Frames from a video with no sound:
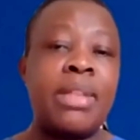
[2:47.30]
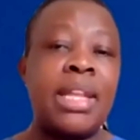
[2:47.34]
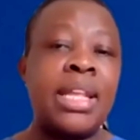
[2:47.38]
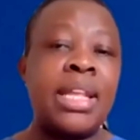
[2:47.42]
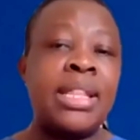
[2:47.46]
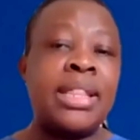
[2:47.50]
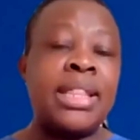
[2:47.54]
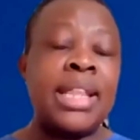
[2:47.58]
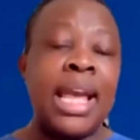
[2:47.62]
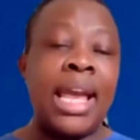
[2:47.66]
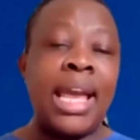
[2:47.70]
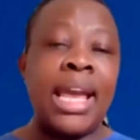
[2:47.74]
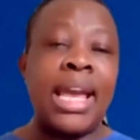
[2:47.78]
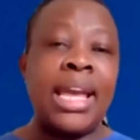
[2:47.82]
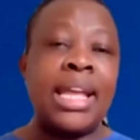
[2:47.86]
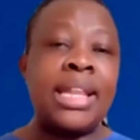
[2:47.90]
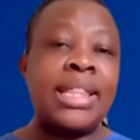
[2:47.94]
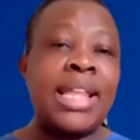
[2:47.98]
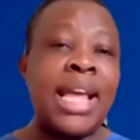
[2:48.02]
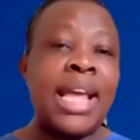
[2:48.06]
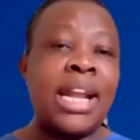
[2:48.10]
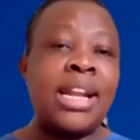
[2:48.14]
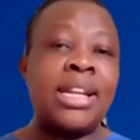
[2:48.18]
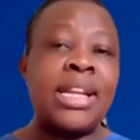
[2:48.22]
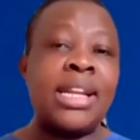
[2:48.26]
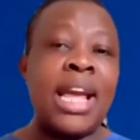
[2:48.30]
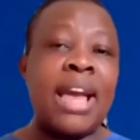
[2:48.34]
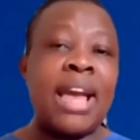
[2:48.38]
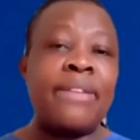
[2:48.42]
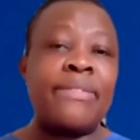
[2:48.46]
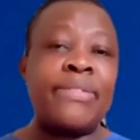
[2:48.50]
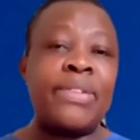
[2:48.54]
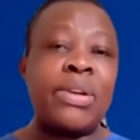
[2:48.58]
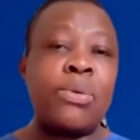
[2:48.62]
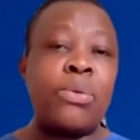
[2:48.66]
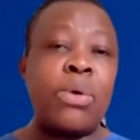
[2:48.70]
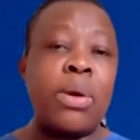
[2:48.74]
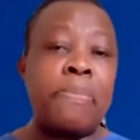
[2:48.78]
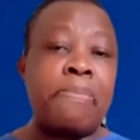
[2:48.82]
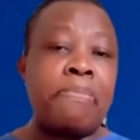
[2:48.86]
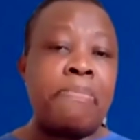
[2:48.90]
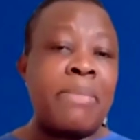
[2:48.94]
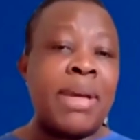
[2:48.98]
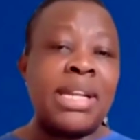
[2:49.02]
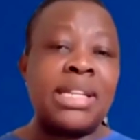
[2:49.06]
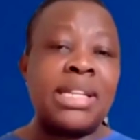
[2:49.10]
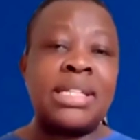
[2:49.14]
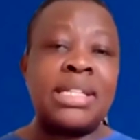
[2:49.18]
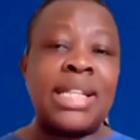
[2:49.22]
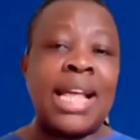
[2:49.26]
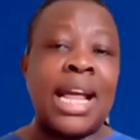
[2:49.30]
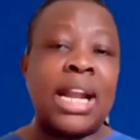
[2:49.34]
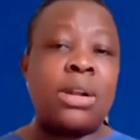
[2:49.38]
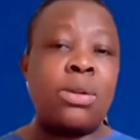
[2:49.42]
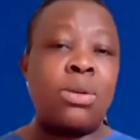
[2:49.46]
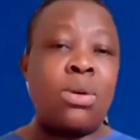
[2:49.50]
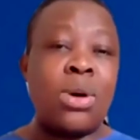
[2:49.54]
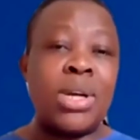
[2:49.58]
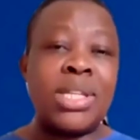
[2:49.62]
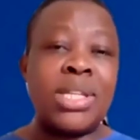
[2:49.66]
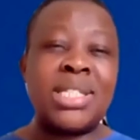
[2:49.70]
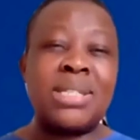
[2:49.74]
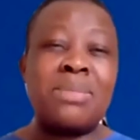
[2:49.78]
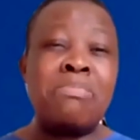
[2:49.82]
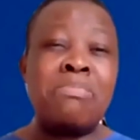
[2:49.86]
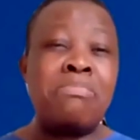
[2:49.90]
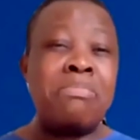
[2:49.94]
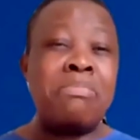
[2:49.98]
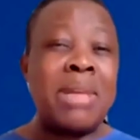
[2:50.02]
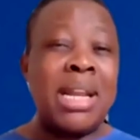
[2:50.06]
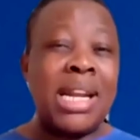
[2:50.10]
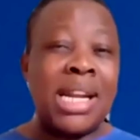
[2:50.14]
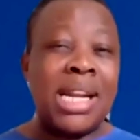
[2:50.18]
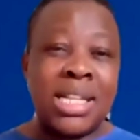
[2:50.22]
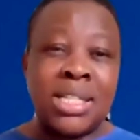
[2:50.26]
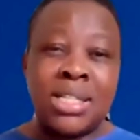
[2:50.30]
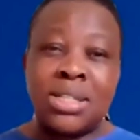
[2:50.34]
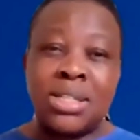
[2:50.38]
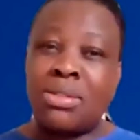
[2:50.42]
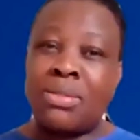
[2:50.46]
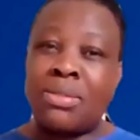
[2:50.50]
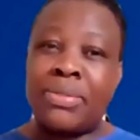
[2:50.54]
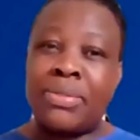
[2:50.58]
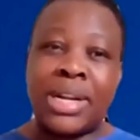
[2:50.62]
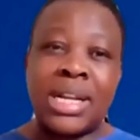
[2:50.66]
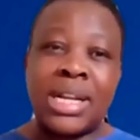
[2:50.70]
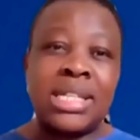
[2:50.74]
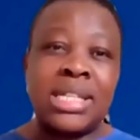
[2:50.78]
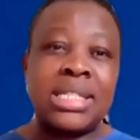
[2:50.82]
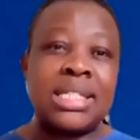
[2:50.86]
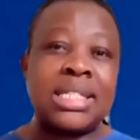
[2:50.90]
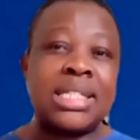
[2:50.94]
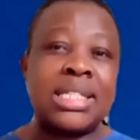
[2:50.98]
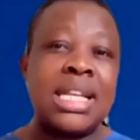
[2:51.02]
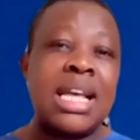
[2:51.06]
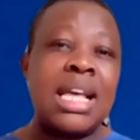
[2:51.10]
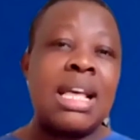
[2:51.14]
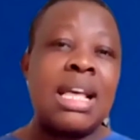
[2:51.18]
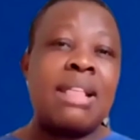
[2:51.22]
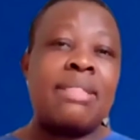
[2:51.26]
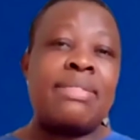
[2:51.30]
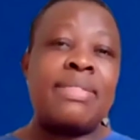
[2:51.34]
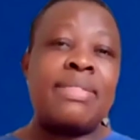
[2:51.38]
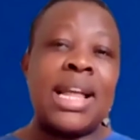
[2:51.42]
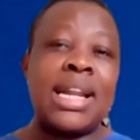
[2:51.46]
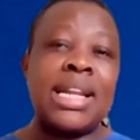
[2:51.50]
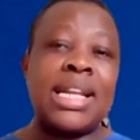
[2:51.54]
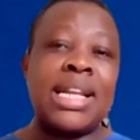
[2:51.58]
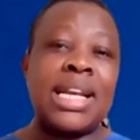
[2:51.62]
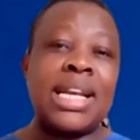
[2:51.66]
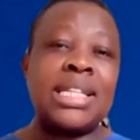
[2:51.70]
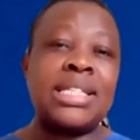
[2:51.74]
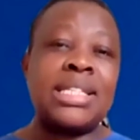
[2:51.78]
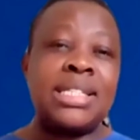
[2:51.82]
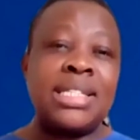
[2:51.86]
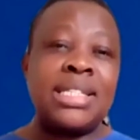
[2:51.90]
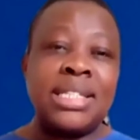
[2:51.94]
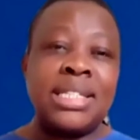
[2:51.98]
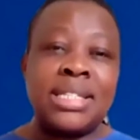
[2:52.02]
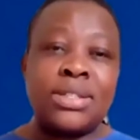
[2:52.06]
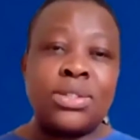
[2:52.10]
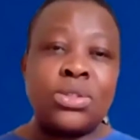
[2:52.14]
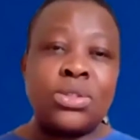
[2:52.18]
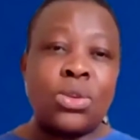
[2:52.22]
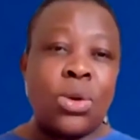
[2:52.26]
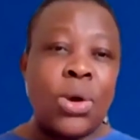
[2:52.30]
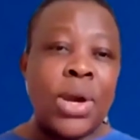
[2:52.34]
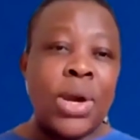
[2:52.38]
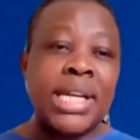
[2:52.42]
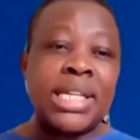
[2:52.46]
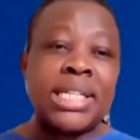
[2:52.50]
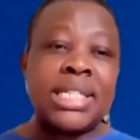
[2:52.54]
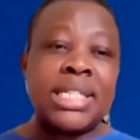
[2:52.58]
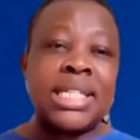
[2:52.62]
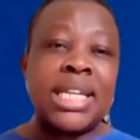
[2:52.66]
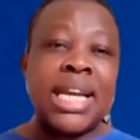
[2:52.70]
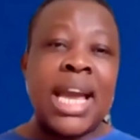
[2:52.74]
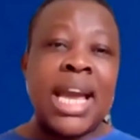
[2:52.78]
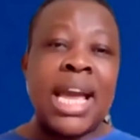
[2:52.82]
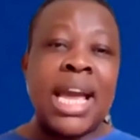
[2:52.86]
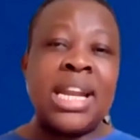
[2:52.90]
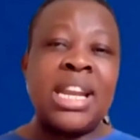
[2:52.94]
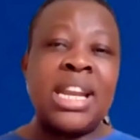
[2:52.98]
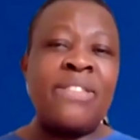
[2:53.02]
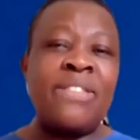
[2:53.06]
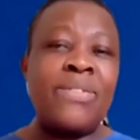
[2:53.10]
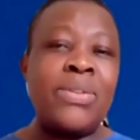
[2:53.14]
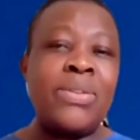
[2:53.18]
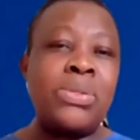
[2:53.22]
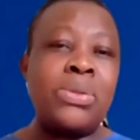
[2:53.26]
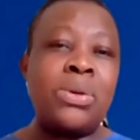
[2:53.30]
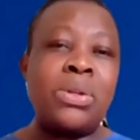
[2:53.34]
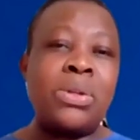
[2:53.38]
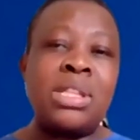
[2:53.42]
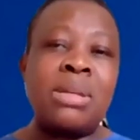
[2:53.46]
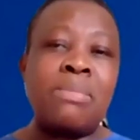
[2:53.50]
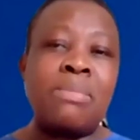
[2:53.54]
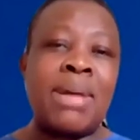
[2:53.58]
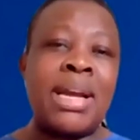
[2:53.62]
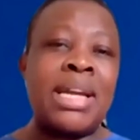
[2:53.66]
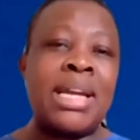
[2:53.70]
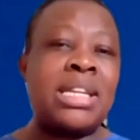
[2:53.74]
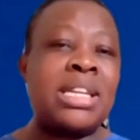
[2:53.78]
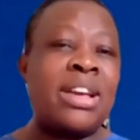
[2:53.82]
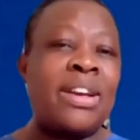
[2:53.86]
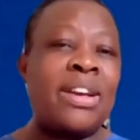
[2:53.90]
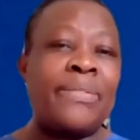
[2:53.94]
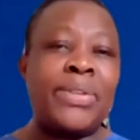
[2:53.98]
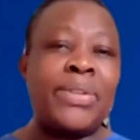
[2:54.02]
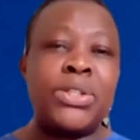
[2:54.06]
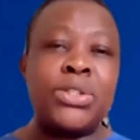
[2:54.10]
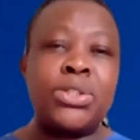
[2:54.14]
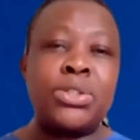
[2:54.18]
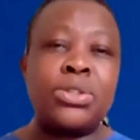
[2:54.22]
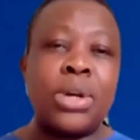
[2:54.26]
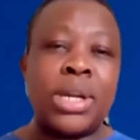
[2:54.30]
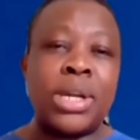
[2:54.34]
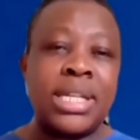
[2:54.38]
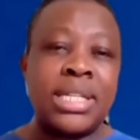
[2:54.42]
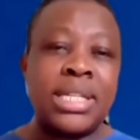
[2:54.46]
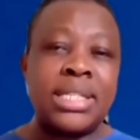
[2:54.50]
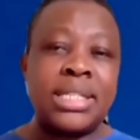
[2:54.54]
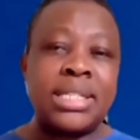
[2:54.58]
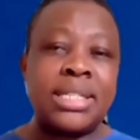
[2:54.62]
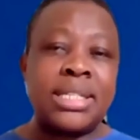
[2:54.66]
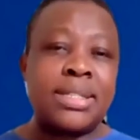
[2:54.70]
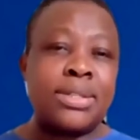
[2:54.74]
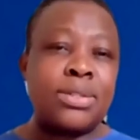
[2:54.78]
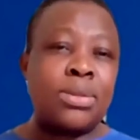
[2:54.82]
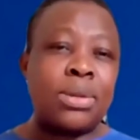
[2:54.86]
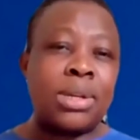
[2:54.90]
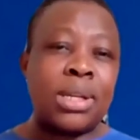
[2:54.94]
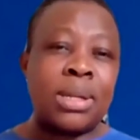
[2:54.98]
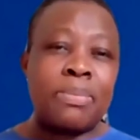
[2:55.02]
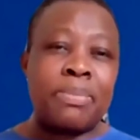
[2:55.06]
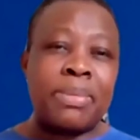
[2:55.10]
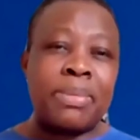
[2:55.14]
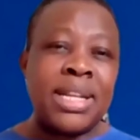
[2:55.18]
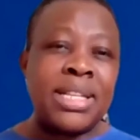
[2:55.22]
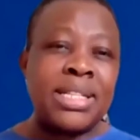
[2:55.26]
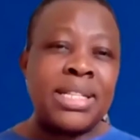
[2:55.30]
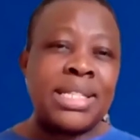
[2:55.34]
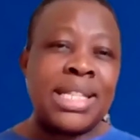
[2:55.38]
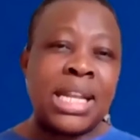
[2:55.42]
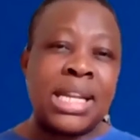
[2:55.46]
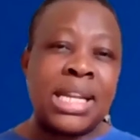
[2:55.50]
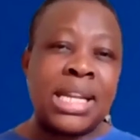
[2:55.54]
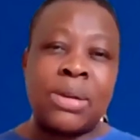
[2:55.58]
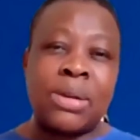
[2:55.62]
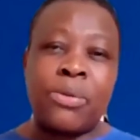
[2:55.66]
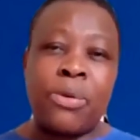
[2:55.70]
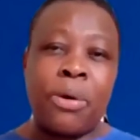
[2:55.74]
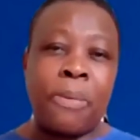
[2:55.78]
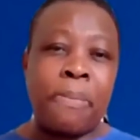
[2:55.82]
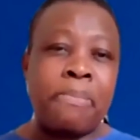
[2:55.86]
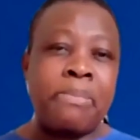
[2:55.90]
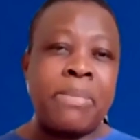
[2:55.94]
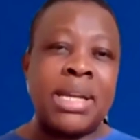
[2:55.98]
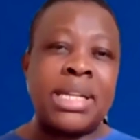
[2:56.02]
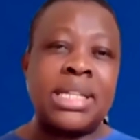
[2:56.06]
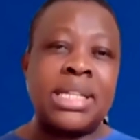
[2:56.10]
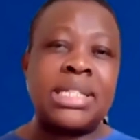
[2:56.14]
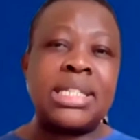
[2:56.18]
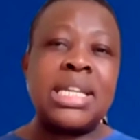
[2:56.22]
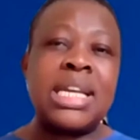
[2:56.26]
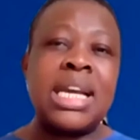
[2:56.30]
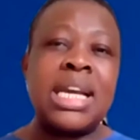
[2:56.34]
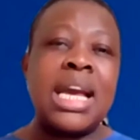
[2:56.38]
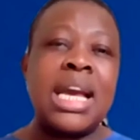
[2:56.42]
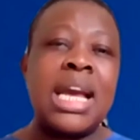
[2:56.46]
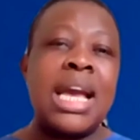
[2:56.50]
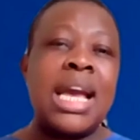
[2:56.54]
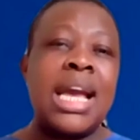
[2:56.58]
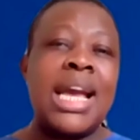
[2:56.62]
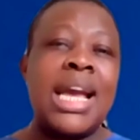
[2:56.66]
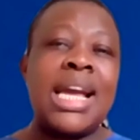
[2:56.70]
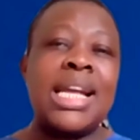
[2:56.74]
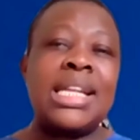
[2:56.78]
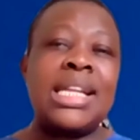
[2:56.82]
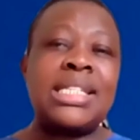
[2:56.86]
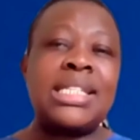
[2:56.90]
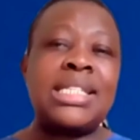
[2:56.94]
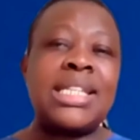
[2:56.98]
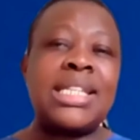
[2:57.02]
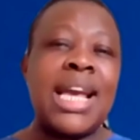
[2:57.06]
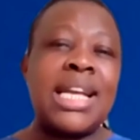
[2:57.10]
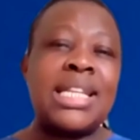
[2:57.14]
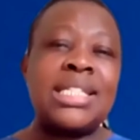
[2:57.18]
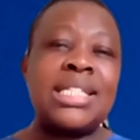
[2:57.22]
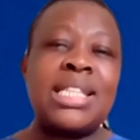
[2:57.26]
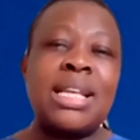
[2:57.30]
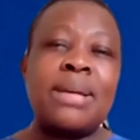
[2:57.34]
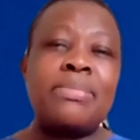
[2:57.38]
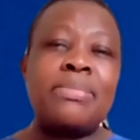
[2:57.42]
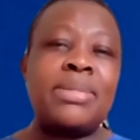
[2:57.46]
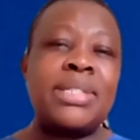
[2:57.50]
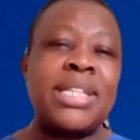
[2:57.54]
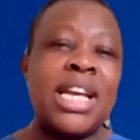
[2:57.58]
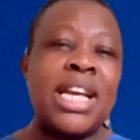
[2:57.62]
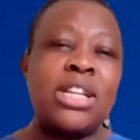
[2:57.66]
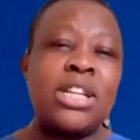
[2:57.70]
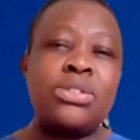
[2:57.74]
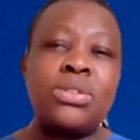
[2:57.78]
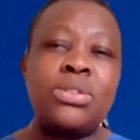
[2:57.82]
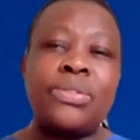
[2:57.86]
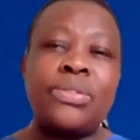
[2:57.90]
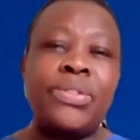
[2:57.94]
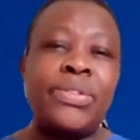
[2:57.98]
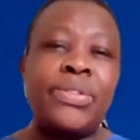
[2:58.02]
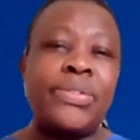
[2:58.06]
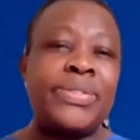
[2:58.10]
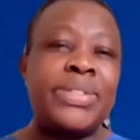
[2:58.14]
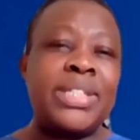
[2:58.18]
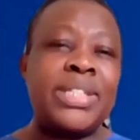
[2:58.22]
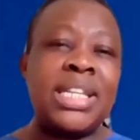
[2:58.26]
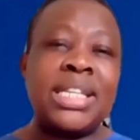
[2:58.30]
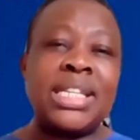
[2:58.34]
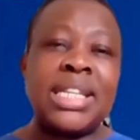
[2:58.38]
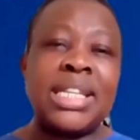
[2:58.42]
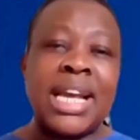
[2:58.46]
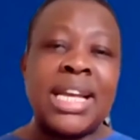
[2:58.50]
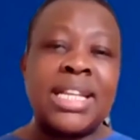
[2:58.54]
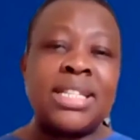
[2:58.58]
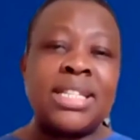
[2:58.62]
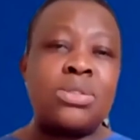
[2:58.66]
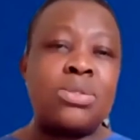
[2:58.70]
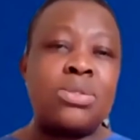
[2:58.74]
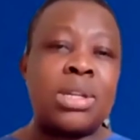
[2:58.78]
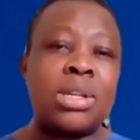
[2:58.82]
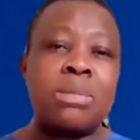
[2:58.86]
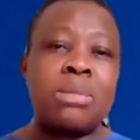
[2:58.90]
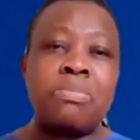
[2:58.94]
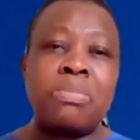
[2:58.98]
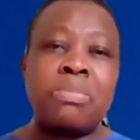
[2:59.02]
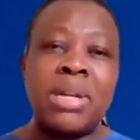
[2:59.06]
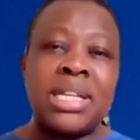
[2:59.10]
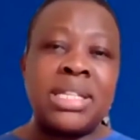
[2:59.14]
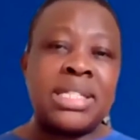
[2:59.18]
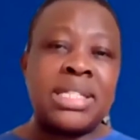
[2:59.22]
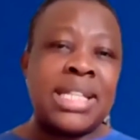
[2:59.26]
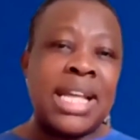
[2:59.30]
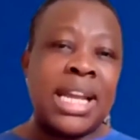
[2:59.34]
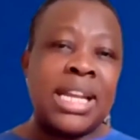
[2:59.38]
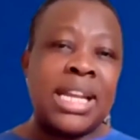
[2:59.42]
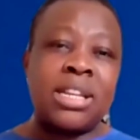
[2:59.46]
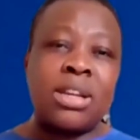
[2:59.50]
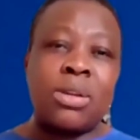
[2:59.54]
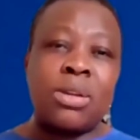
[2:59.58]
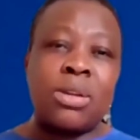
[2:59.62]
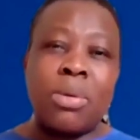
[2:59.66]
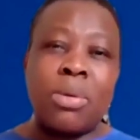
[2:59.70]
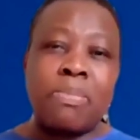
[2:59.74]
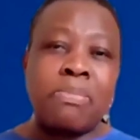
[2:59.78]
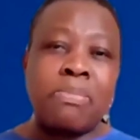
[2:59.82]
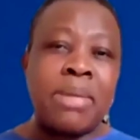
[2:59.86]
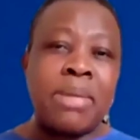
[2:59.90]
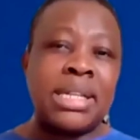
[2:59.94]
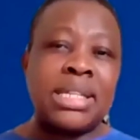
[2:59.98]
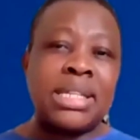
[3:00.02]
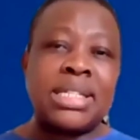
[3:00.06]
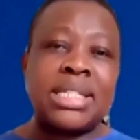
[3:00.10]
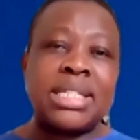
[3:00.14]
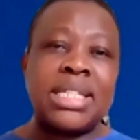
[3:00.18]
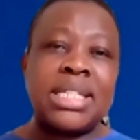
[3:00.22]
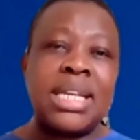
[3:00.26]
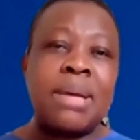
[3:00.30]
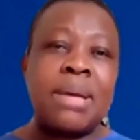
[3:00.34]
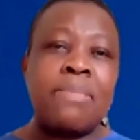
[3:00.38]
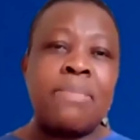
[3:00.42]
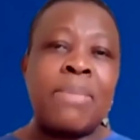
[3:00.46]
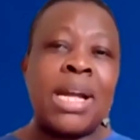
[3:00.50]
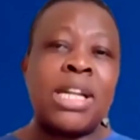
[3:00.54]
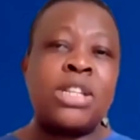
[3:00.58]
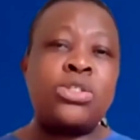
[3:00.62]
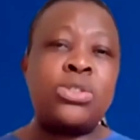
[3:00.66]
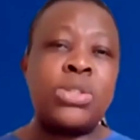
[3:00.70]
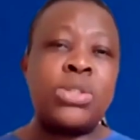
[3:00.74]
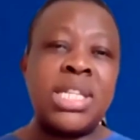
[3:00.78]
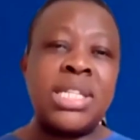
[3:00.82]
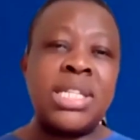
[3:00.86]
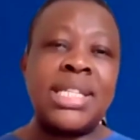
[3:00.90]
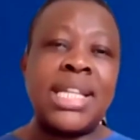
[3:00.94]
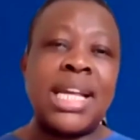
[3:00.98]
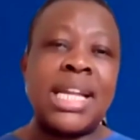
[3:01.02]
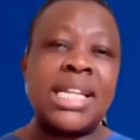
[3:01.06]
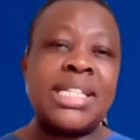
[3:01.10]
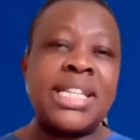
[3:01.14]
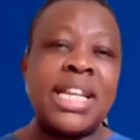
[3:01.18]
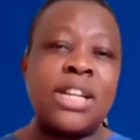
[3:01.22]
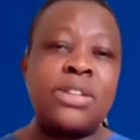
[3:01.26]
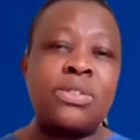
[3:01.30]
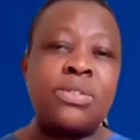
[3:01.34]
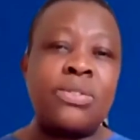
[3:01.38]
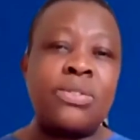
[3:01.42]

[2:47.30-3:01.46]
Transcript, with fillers: they then have equipment that costs millions of rands that gets destroyed. And even though they might have insurances to replace that equipment, it takes them 10 to 15 days to replace that equipment. But during that 10